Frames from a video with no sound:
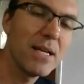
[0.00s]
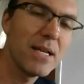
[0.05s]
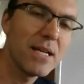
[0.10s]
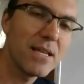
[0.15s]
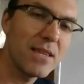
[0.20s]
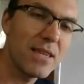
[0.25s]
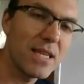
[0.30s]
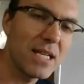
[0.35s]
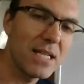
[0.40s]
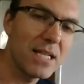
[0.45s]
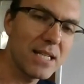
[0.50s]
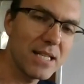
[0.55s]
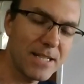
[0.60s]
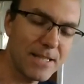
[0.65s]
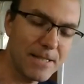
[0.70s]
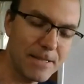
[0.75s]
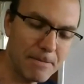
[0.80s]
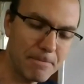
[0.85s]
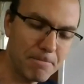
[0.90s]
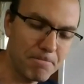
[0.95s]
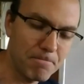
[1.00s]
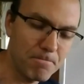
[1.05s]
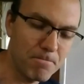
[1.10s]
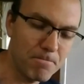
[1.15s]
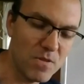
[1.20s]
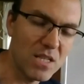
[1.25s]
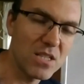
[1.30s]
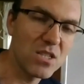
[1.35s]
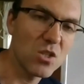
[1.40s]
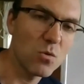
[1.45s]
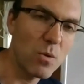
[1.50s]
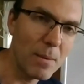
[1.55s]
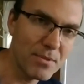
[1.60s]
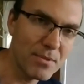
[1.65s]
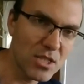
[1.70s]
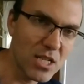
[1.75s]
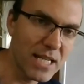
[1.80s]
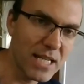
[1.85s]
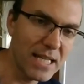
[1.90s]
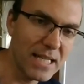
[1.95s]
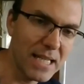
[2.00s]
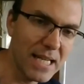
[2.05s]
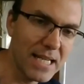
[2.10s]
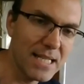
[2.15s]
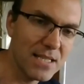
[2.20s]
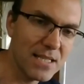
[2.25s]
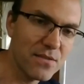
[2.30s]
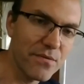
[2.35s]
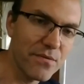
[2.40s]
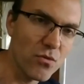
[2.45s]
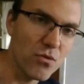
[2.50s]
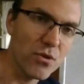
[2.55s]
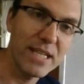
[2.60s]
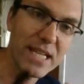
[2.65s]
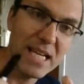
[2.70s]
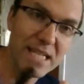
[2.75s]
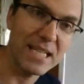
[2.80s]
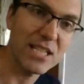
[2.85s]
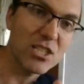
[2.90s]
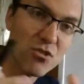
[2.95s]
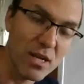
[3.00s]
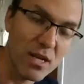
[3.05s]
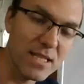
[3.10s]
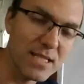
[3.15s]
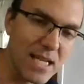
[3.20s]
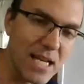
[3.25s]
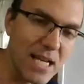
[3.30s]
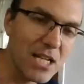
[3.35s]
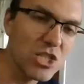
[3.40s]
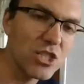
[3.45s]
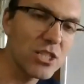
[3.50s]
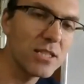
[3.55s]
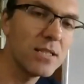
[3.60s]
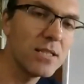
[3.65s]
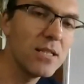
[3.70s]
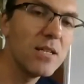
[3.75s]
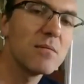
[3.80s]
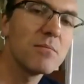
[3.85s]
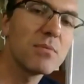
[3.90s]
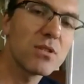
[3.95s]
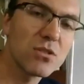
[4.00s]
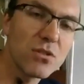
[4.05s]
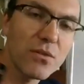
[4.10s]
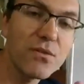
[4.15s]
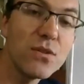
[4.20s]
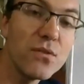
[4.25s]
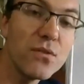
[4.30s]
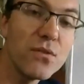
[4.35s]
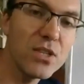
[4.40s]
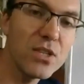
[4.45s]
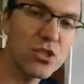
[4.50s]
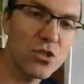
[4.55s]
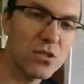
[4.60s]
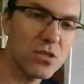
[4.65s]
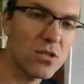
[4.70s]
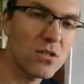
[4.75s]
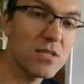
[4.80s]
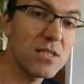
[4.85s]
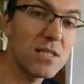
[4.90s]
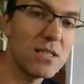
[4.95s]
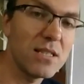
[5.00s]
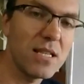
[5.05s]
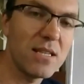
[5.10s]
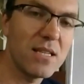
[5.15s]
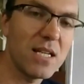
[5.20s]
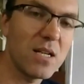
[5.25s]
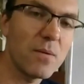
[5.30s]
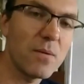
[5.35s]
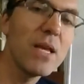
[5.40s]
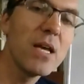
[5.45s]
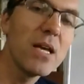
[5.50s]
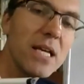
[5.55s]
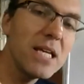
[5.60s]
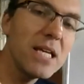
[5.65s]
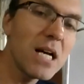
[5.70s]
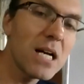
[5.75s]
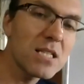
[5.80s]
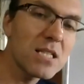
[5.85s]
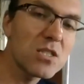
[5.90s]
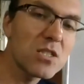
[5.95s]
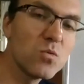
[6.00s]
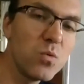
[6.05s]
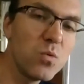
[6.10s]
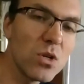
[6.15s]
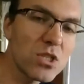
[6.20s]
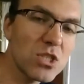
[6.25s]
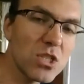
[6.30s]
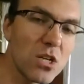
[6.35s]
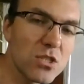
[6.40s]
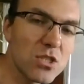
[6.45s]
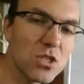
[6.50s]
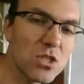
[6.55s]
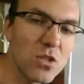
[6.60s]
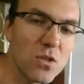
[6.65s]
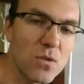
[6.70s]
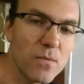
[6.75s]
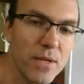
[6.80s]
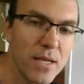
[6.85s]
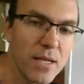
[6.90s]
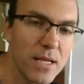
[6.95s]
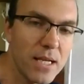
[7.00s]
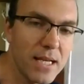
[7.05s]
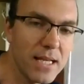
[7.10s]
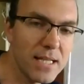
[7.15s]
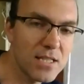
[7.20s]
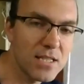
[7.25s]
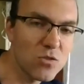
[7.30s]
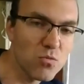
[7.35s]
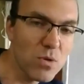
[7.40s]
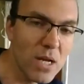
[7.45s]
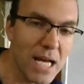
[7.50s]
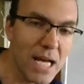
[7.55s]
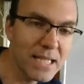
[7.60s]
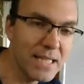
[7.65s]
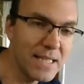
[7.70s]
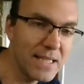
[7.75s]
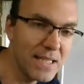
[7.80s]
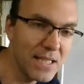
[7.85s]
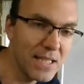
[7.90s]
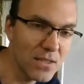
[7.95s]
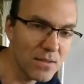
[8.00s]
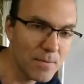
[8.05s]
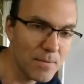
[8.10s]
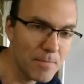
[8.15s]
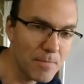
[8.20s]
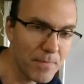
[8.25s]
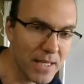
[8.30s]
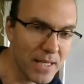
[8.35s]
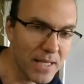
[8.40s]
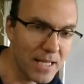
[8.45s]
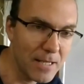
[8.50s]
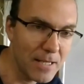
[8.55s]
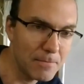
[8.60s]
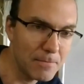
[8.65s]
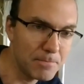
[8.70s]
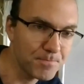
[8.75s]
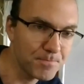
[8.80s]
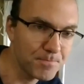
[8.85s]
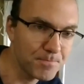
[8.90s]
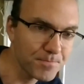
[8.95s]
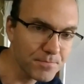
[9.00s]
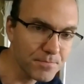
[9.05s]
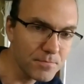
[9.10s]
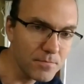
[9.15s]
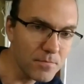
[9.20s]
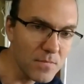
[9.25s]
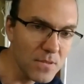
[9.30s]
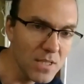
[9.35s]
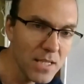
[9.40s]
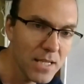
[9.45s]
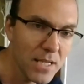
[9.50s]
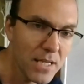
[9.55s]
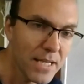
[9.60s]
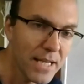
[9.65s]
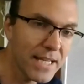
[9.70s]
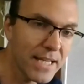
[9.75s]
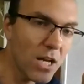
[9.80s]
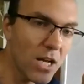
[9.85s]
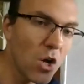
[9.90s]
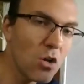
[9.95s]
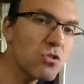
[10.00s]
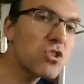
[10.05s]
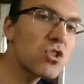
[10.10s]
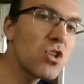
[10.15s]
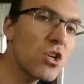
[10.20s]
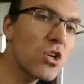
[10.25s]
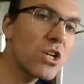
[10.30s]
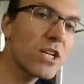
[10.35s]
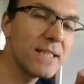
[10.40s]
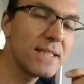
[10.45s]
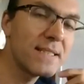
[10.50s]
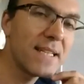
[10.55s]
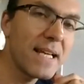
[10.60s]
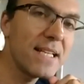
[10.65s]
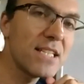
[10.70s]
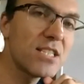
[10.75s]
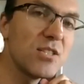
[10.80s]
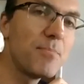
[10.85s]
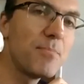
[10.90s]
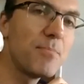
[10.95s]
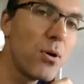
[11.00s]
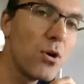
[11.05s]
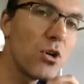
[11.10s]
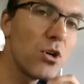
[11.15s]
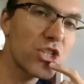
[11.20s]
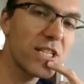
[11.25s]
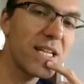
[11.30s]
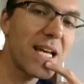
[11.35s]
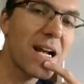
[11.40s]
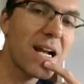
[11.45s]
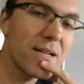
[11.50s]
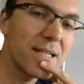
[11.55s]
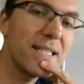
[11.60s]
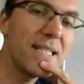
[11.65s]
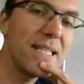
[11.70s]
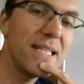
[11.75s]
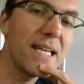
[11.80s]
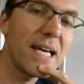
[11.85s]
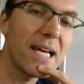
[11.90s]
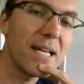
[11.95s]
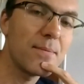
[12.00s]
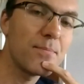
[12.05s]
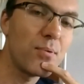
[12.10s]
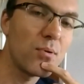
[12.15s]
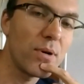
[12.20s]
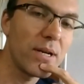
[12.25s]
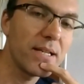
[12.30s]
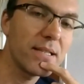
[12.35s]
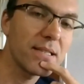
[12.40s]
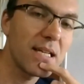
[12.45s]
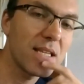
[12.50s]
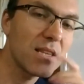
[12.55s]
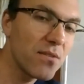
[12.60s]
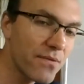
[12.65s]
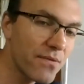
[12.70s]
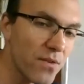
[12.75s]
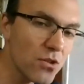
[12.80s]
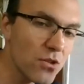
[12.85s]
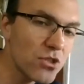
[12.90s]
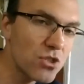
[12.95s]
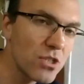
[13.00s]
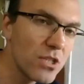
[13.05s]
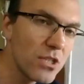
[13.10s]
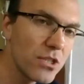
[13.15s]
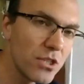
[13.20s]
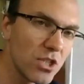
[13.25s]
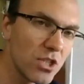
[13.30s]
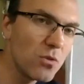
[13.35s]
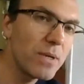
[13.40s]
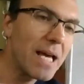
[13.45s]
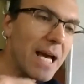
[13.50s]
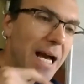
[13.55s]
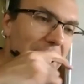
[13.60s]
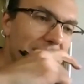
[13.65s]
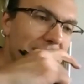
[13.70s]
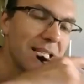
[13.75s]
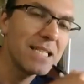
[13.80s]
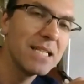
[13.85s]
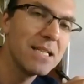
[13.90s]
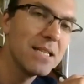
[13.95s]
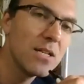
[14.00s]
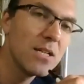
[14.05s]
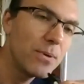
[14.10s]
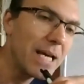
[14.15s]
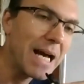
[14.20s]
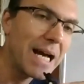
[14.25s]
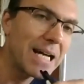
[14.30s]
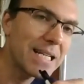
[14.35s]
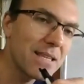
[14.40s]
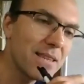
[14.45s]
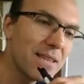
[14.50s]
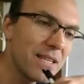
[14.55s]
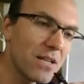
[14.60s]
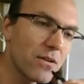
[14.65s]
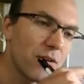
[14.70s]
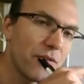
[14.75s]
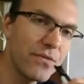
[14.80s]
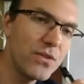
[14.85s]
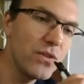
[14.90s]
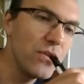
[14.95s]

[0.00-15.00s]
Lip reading: WebSocket is for getting transaction. But there's a few features that are still in there. eosws also is ran here It also contains the push guarantee endpoint. At the first, we added there a few